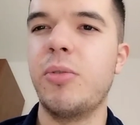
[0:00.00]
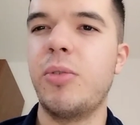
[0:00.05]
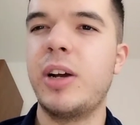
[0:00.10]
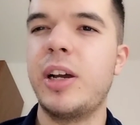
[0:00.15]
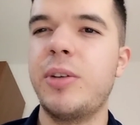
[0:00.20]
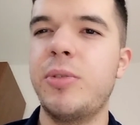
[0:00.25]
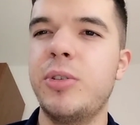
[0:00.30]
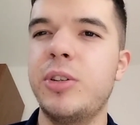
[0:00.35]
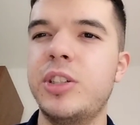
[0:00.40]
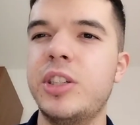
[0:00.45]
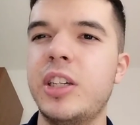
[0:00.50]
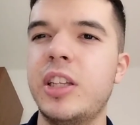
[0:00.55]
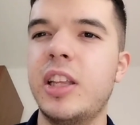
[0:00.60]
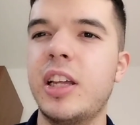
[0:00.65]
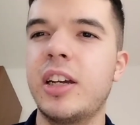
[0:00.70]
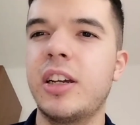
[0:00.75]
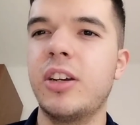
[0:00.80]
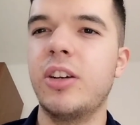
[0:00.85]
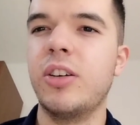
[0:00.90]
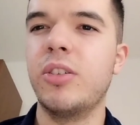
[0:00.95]
Why would she
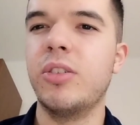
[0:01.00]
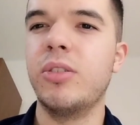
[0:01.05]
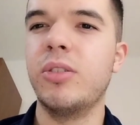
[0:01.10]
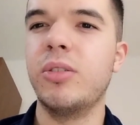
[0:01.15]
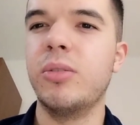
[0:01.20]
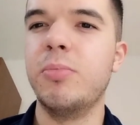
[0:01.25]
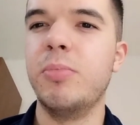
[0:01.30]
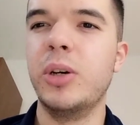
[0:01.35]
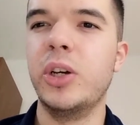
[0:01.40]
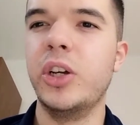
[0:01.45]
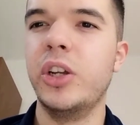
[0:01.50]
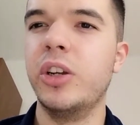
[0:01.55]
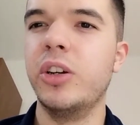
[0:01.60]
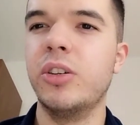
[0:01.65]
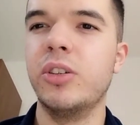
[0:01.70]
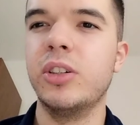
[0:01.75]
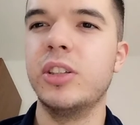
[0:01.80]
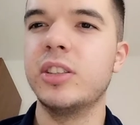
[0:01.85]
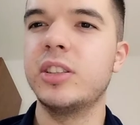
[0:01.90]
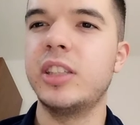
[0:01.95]
then go burn the
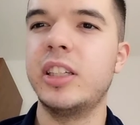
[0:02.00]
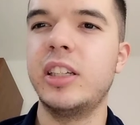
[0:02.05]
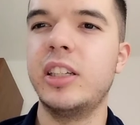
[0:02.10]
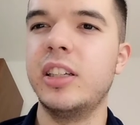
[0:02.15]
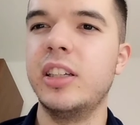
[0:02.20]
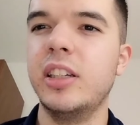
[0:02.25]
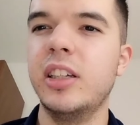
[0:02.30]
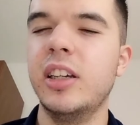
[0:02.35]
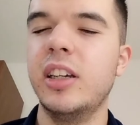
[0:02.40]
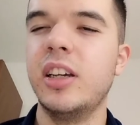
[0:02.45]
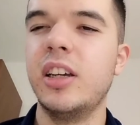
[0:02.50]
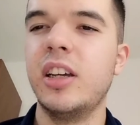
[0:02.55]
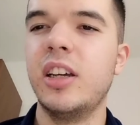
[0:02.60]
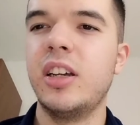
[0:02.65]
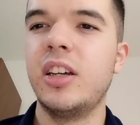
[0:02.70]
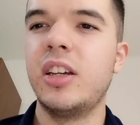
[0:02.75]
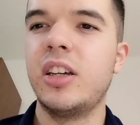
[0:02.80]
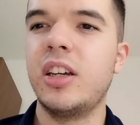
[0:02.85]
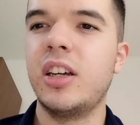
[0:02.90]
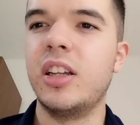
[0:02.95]
whole city
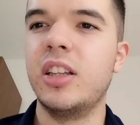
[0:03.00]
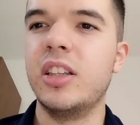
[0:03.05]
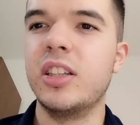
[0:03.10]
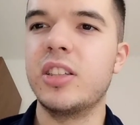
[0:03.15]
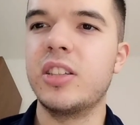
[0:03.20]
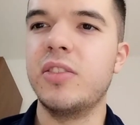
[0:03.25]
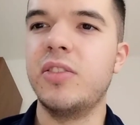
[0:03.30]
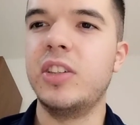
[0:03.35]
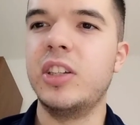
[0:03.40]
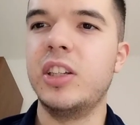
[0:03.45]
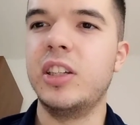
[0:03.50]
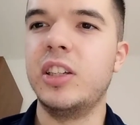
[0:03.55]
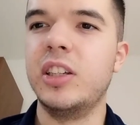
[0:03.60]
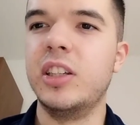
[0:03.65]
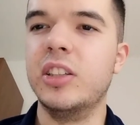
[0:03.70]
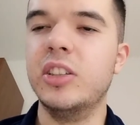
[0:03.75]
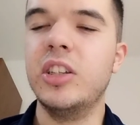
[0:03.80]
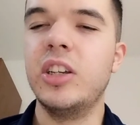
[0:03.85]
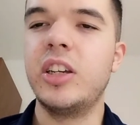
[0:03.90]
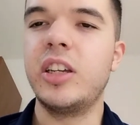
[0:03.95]
and the
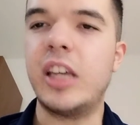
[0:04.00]
civilians?